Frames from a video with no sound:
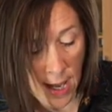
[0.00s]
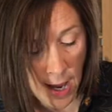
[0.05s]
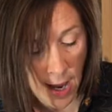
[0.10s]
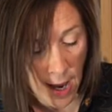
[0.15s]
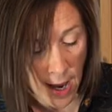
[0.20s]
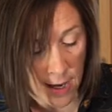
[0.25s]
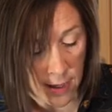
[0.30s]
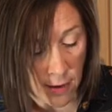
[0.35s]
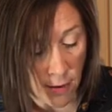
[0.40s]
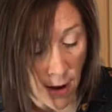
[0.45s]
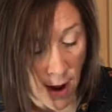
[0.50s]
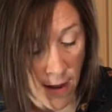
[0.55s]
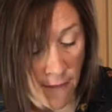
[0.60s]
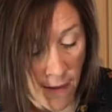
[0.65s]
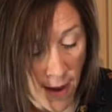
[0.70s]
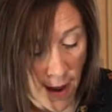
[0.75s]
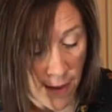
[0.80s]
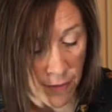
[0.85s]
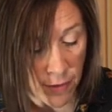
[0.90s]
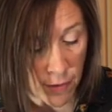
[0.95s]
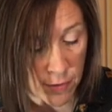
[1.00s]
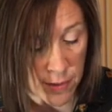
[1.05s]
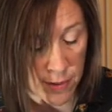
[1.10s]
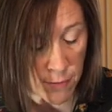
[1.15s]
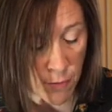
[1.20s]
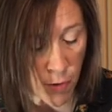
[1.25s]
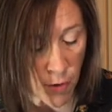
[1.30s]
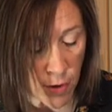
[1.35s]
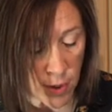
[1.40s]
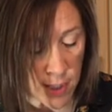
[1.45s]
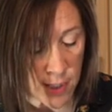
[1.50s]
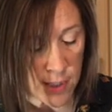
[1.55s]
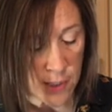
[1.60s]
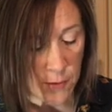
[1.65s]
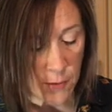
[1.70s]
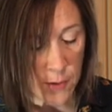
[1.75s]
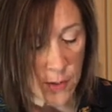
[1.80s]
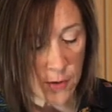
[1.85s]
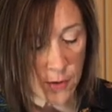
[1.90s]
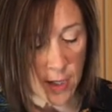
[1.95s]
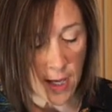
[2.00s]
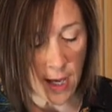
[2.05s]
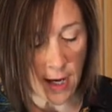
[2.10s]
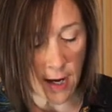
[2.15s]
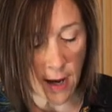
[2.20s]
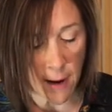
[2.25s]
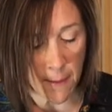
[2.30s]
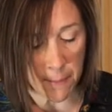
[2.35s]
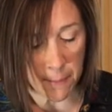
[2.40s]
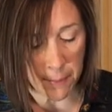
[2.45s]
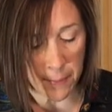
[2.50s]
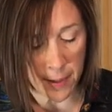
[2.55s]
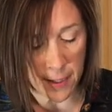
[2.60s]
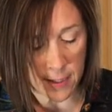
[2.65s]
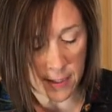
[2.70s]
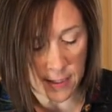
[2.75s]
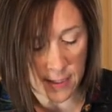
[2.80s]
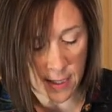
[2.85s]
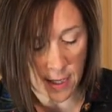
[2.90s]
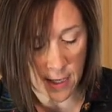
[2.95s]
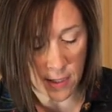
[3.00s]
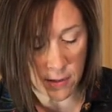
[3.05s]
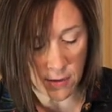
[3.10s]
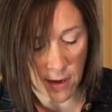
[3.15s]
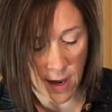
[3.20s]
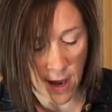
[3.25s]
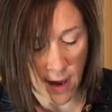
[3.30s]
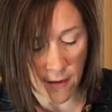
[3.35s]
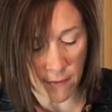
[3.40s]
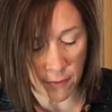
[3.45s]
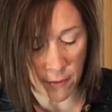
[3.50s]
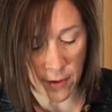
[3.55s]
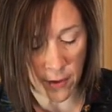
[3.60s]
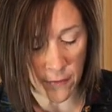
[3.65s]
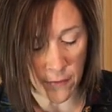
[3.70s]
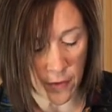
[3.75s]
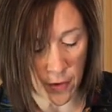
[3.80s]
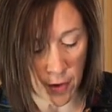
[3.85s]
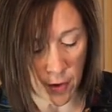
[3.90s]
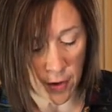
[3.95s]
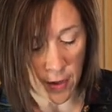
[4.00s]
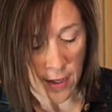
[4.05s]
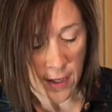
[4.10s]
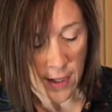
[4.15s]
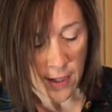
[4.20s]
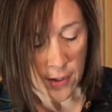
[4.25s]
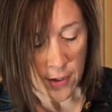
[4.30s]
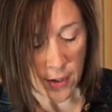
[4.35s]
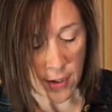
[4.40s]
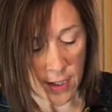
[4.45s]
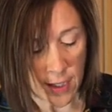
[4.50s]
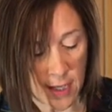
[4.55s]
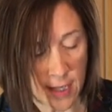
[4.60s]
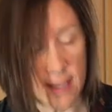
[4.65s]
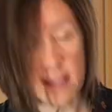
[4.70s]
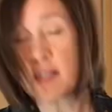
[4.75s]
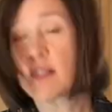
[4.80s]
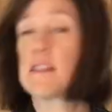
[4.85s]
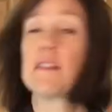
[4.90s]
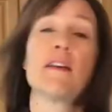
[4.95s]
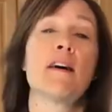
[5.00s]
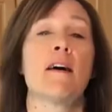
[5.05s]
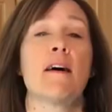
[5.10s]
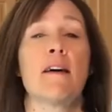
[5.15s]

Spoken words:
I know I've had those mornings when you get up and you have one of your kids